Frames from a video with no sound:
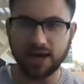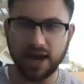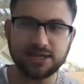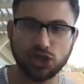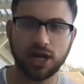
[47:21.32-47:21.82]
I
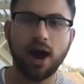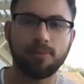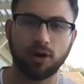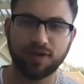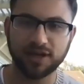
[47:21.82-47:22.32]
see just a
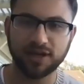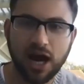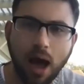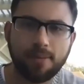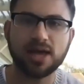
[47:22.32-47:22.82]
couple of things in the
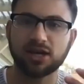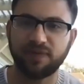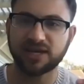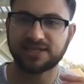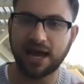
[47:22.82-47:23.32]
comments.
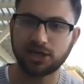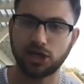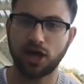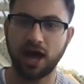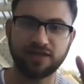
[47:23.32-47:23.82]
Sophia said
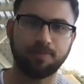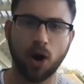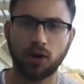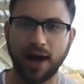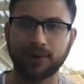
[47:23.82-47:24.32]
the
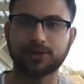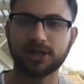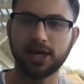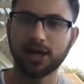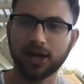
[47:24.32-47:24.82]

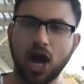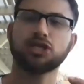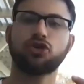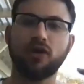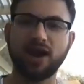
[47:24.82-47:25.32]
pullouts
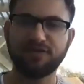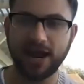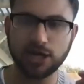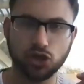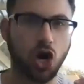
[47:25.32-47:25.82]
cause great
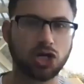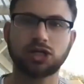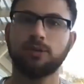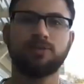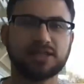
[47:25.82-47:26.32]
financial
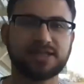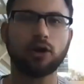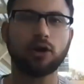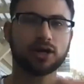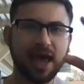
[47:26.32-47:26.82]
hardship to the
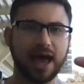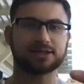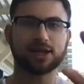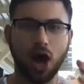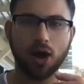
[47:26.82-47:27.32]
settler.
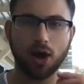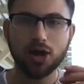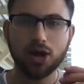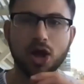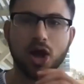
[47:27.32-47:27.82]
Yes,
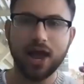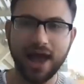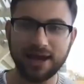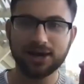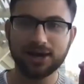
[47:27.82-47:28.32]

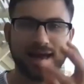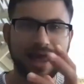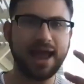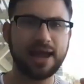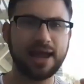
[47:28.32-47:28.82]

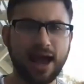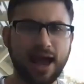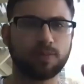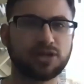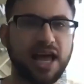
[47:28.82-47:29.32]

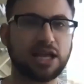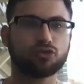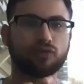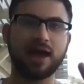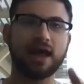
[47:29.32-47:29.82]
100%,
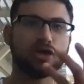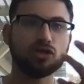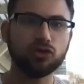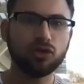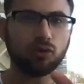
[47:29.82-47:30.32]
right?
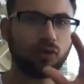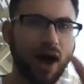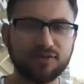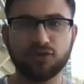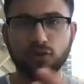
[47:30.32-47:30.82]

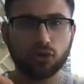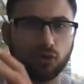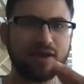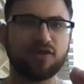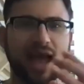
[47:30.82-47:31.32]

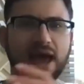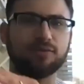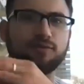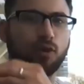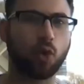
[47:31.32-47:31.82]
Life
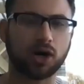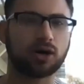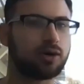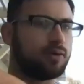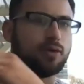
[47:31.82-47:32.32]
again
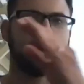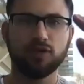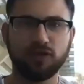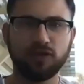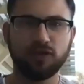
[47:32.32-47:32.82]
for
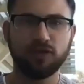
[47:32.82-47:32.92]
the